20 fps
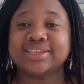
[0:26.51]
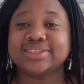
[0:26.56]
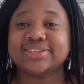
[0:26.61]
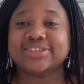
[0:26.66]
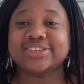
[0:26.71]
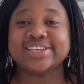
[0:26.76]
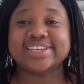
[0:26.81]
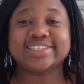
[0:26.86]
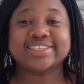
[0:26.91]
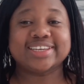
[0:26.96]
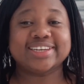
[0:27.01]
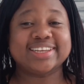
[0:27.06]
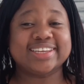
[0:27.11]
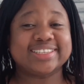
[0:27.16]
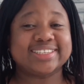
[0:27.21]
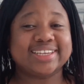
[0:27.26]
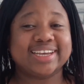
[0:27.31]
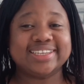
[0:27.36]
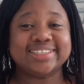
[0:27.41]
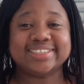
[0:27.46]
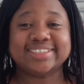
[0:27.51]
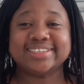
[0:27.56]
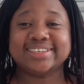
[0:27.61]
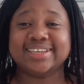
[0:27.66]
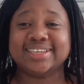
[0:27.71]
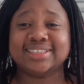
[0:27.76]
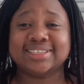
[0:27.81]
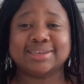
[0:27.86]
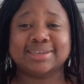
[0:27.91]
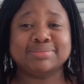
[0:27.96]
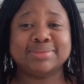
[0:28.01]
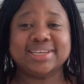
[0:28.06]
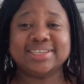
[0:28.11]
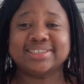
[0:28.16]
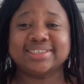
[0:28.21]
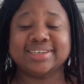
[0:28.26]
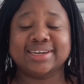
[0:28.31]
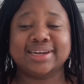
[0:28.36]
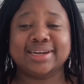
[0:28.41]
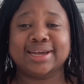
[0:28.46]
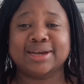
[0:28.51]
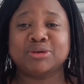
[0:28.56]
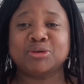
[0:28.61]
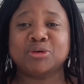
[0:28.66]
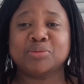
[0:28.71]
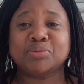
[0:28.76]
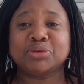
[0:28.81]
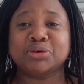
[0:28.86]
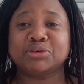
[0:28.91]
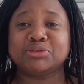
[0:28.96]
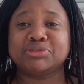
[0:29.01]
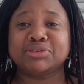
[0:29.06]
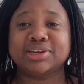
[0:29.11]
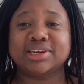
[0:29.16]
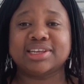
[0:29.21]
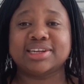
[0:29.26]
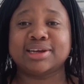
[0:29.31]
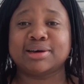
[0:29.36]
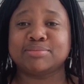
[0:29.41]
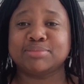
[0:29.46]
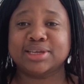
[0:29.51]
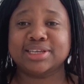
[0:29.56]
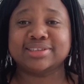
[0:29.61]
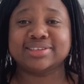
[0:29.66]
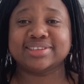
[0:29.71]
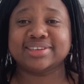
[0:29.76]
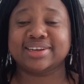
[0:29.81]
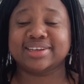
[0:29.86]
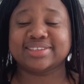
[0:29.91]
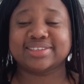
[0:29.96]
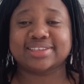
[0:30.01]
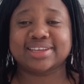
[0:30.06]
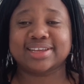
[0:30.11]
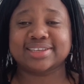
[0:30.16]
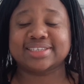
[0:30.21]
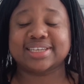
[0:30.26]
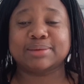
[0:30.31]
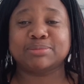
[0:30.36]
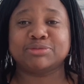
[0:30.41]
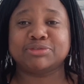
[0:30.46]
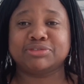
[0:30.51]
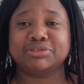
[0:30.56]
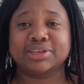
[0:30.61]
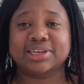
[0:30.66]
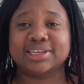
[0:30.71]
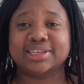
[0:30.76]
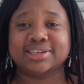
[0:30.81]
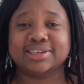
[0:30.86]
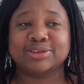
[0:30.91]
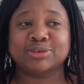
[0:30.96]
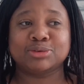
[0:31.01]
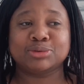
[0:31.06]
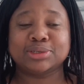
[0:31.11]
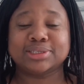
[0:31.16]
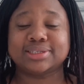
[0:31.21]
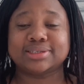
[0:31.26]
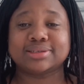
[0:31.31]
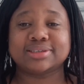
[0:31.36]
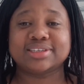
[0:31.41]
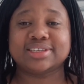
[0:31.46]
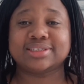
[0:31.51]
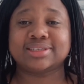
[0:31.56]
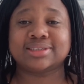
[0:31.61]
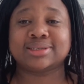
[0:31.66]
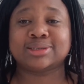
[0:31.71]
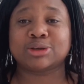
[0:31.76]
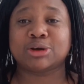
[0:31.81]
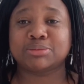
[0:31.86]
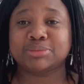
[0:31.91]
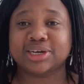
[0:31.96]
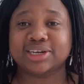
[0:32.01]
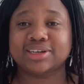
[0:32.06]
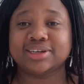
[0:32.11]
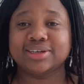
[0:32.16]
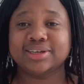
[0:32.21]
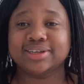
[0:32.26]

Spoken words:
Today is an exciting day. It's amazing, and I hope you're feeling amazing as I'm feeling. It's summer.